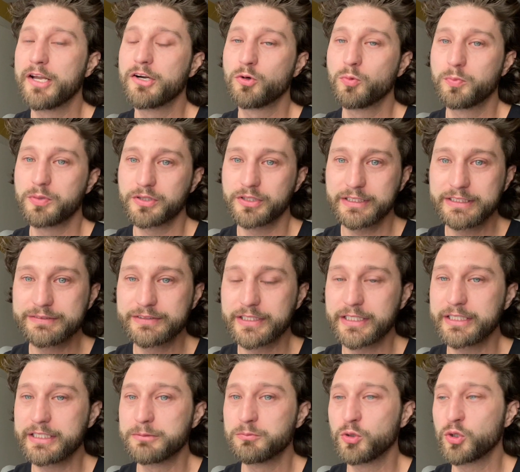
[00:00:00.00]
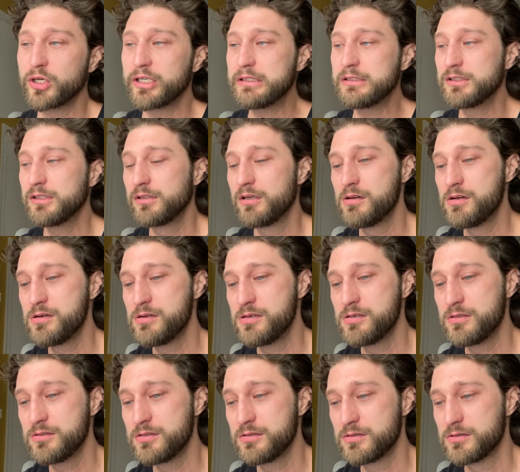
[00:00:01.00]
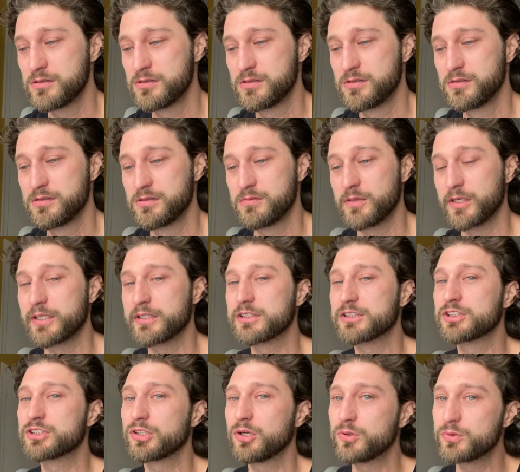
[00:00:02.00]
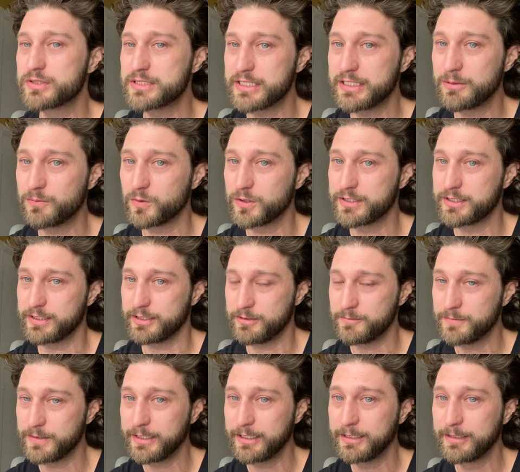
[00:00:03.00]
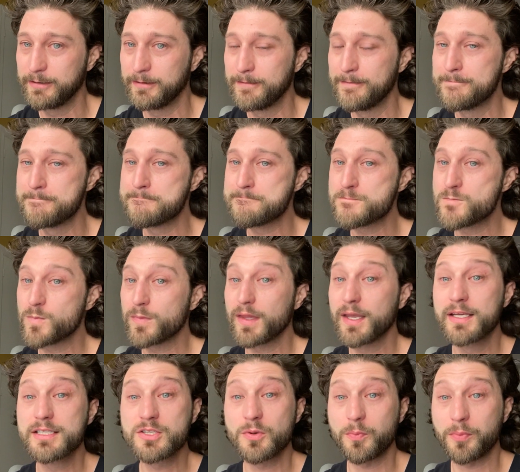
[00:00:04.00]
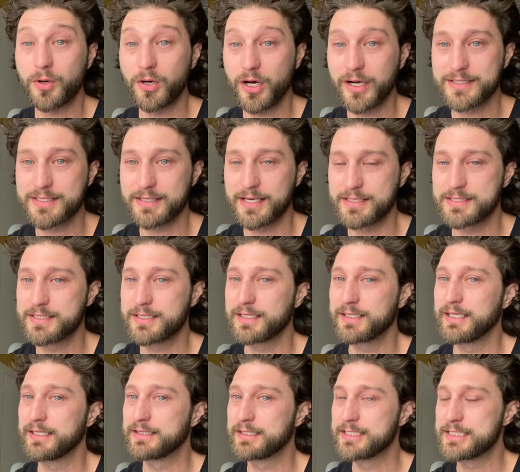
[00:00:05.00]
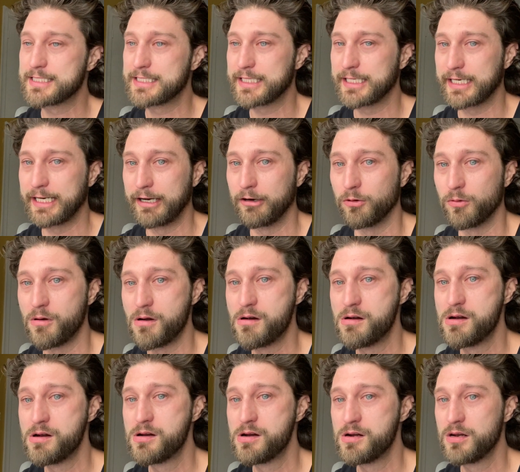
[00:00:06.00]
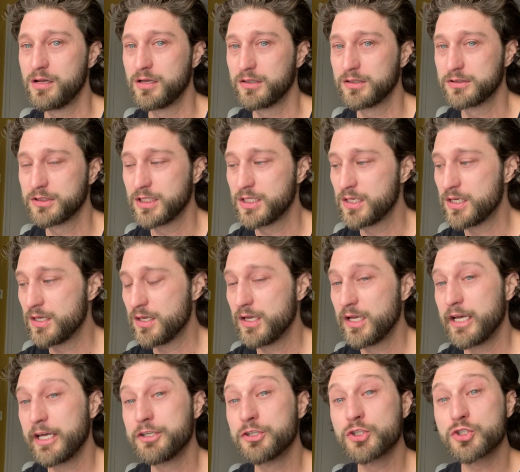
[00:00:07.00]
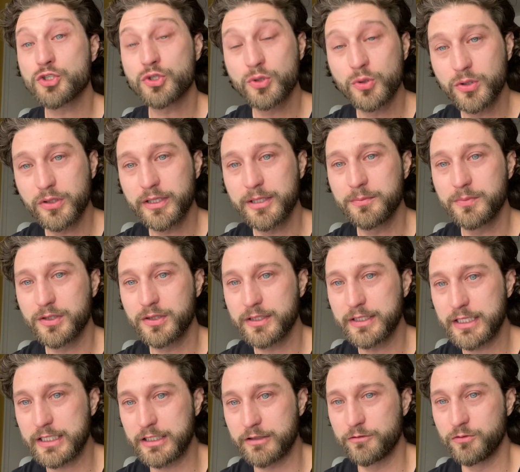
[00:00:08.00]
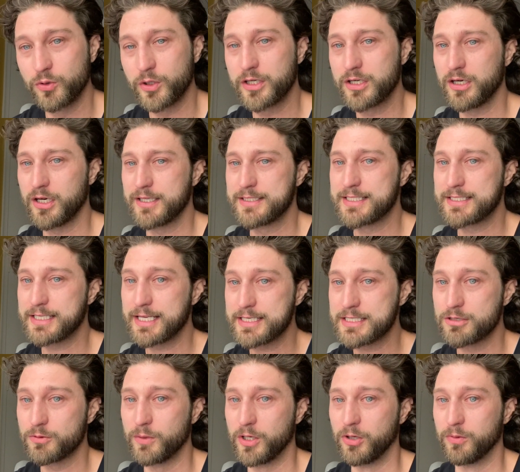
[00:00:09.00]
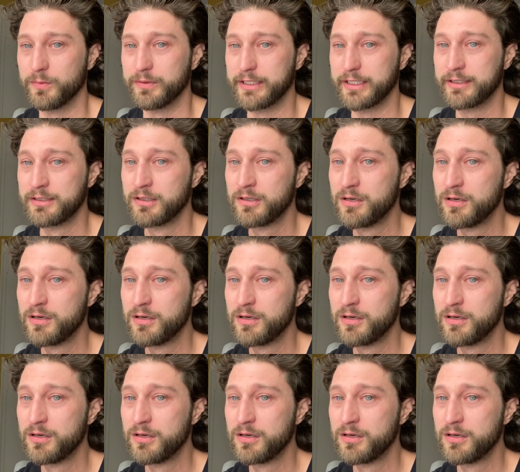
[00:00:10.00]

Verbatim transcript: I don't believe it anymore, but it's so deep within me. It's a process to get this thing out and to truly believe what God says about me.